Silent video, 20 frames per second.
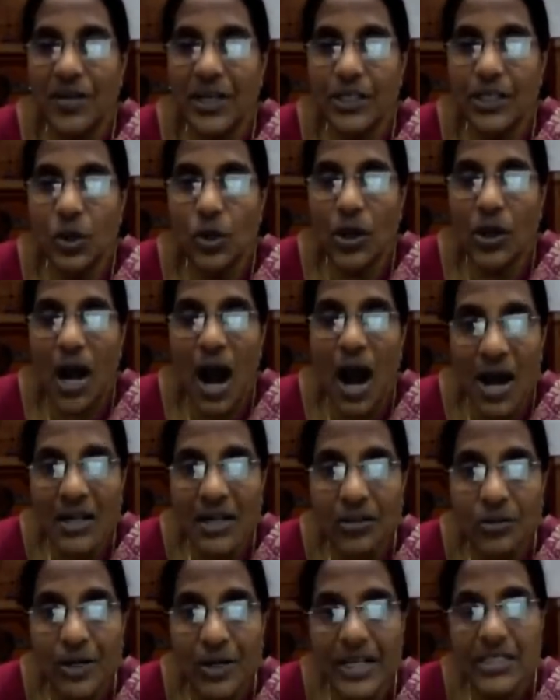or
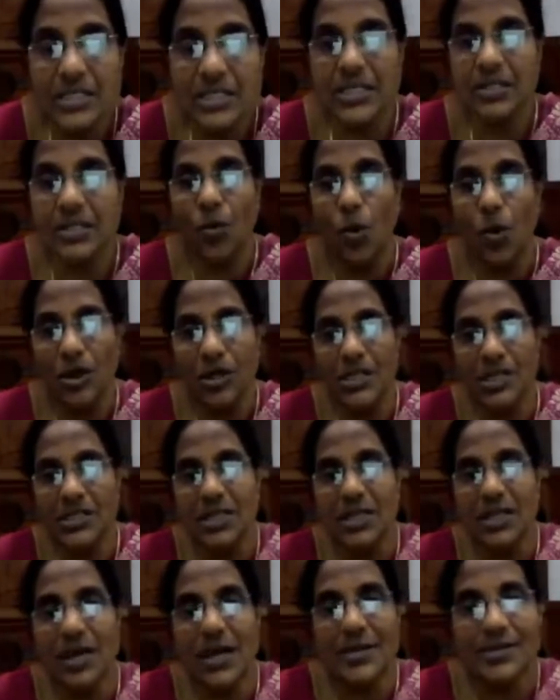unrest. What is
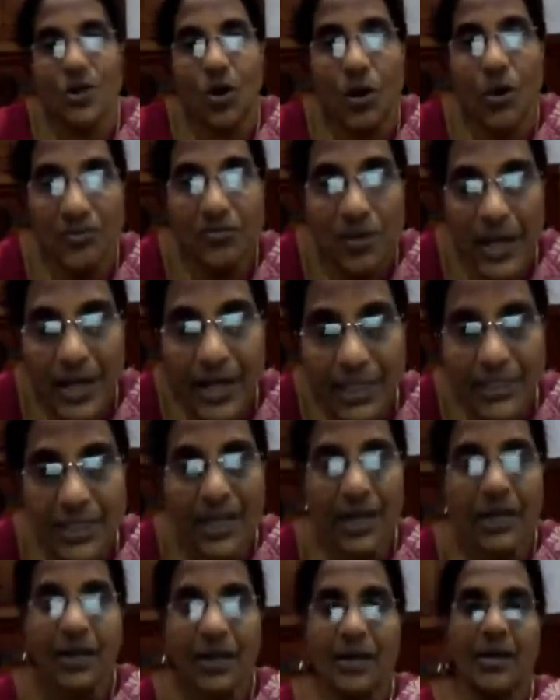class conflict?
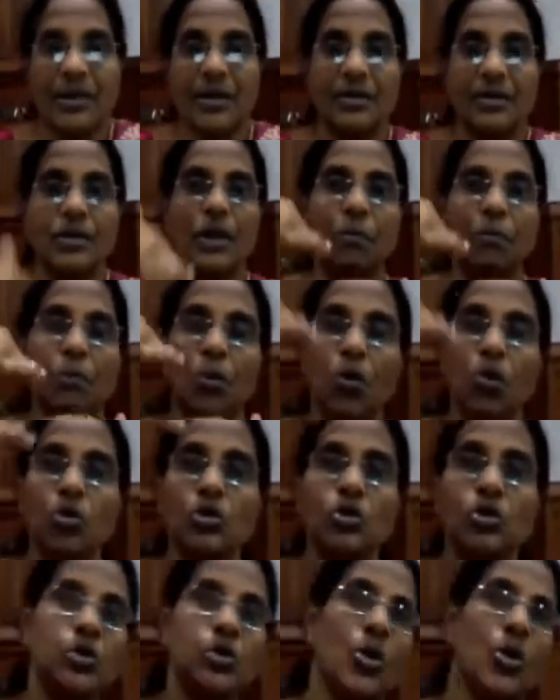The
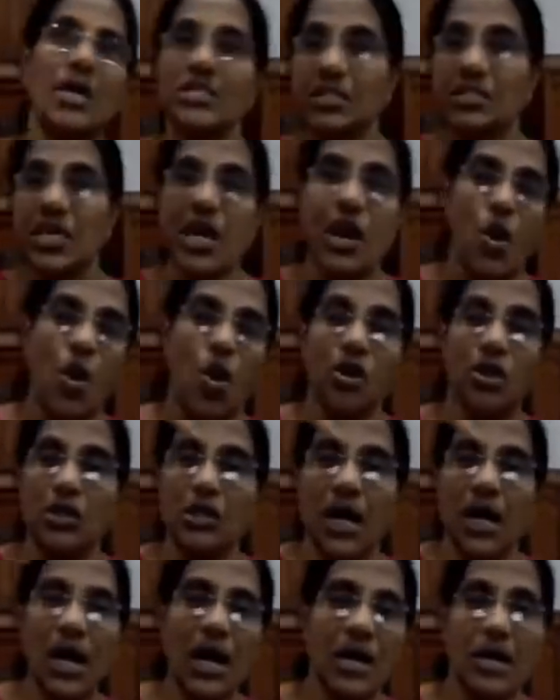bourgeoisie or
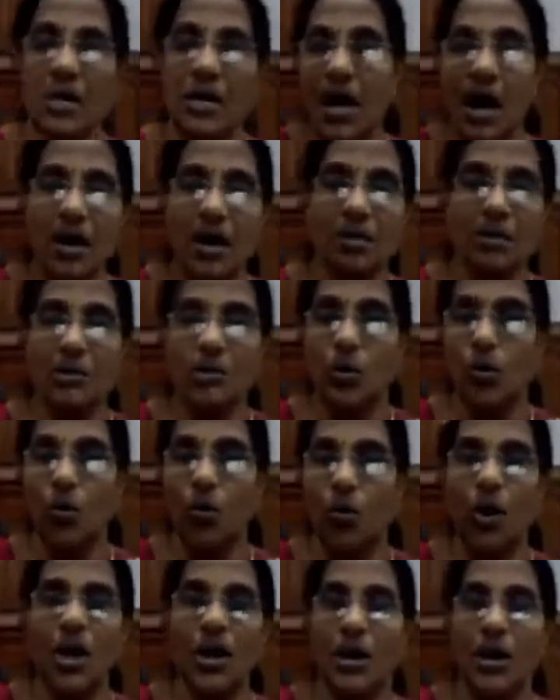the
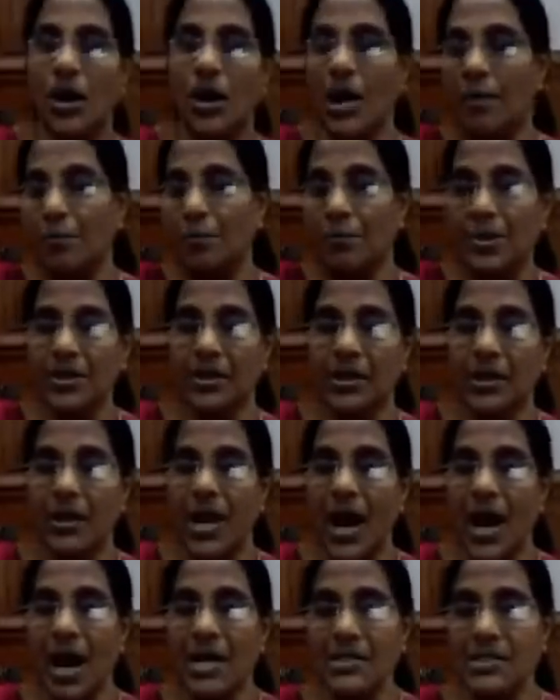upper
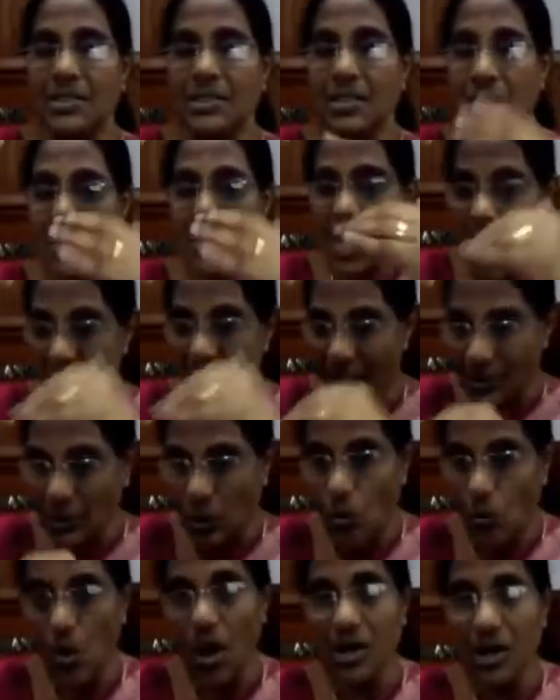class and the
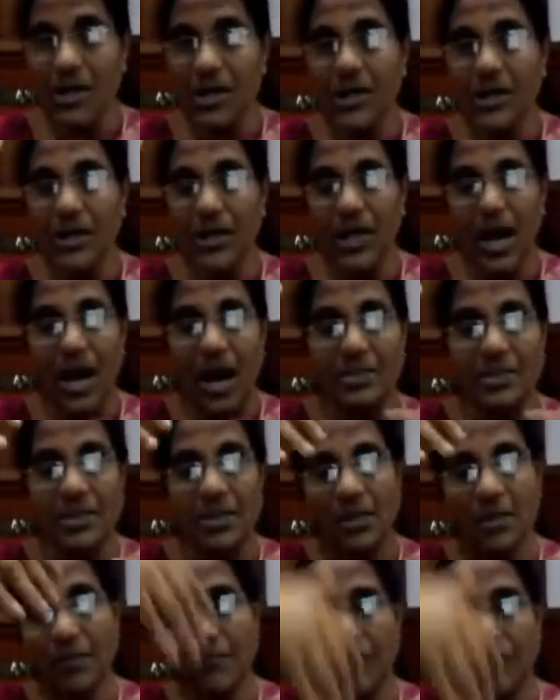working class,
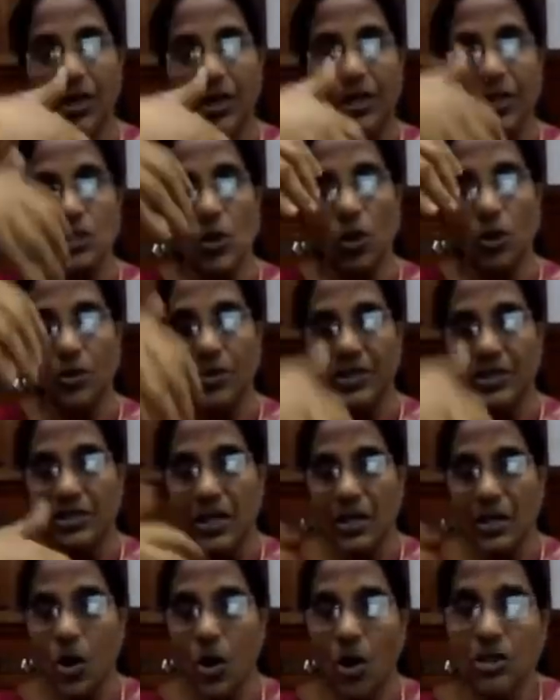there is always
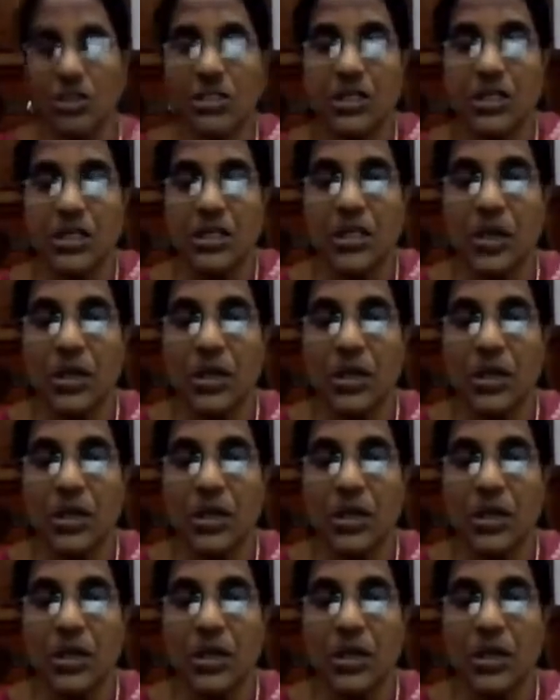a constant